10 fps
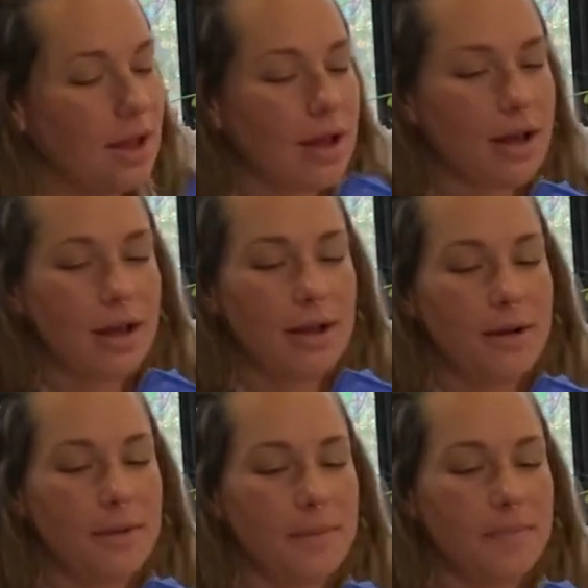
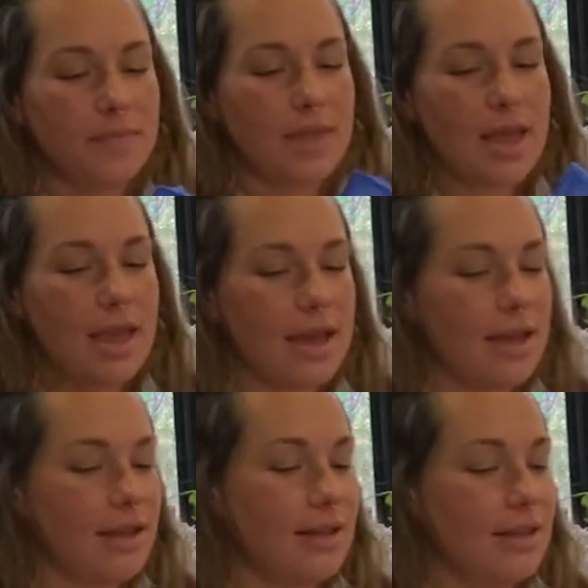
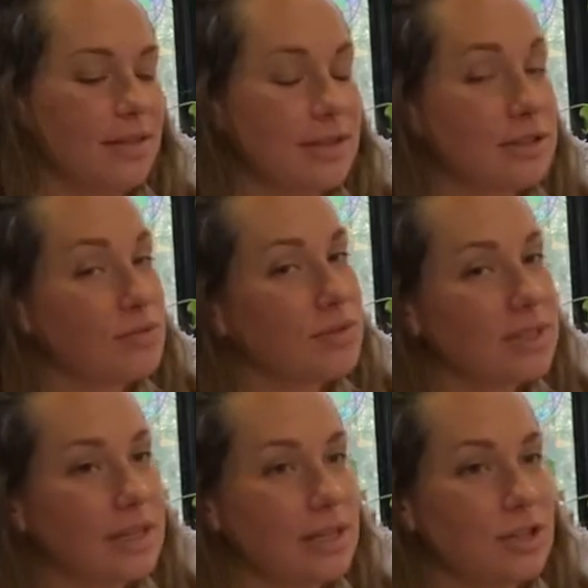And this
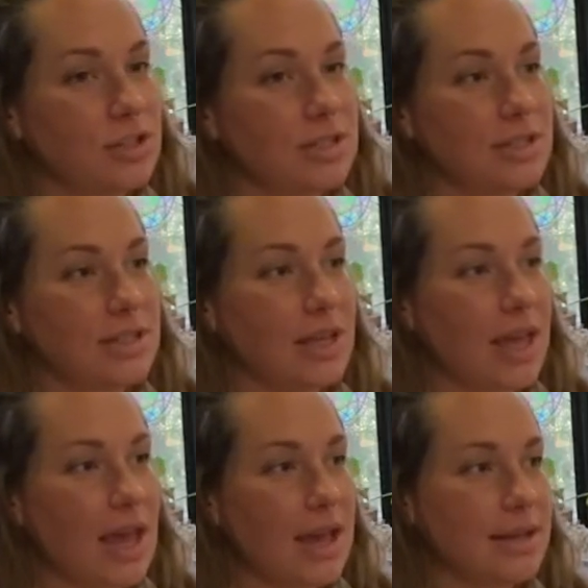really is just in
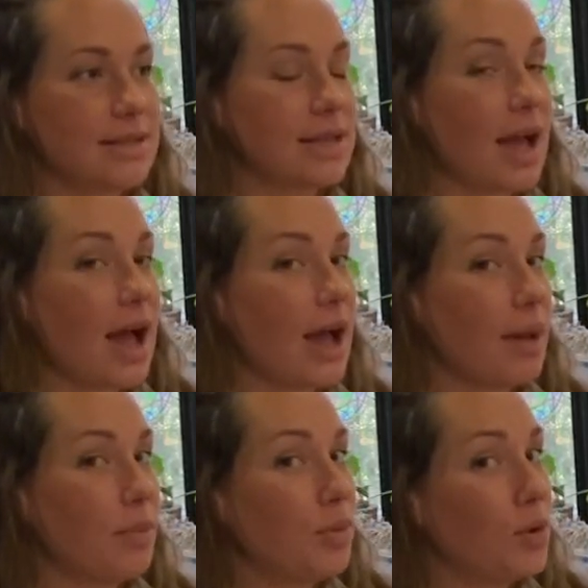case I
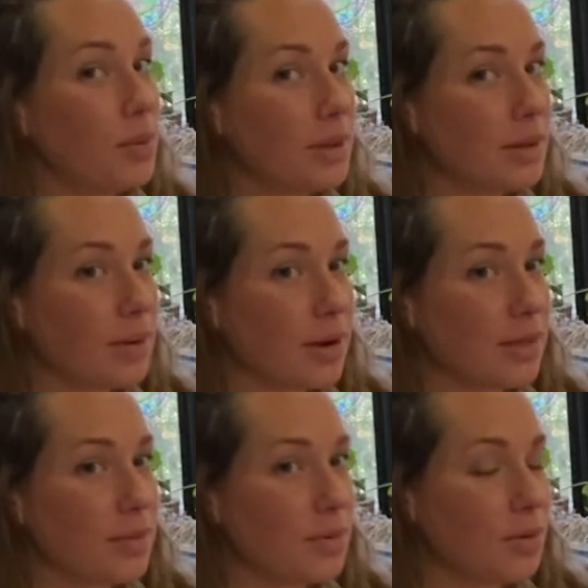poop in the
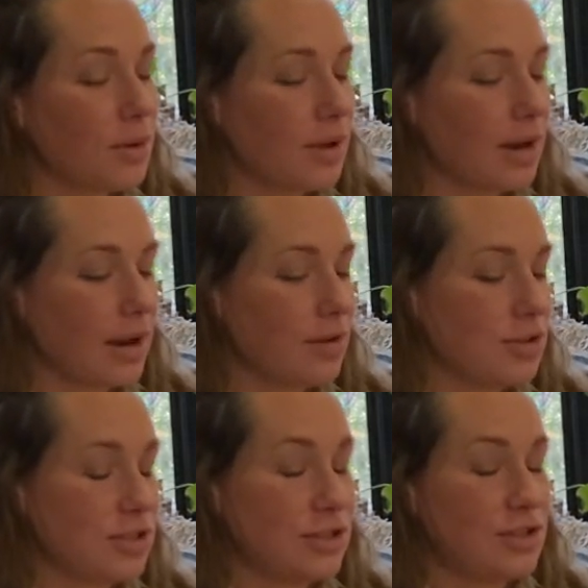birthing pool and I
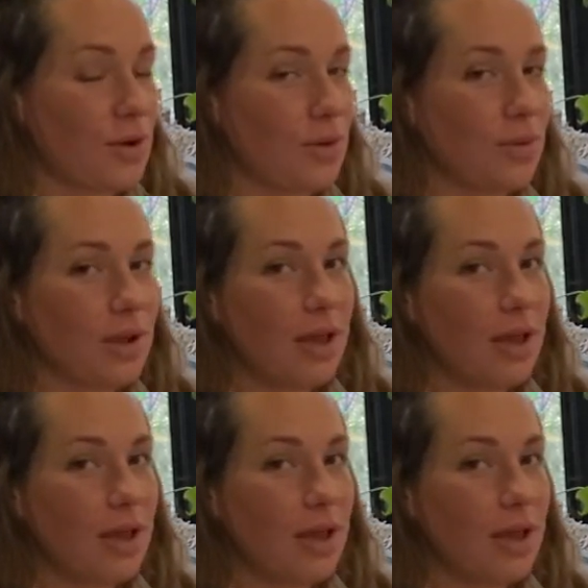just don't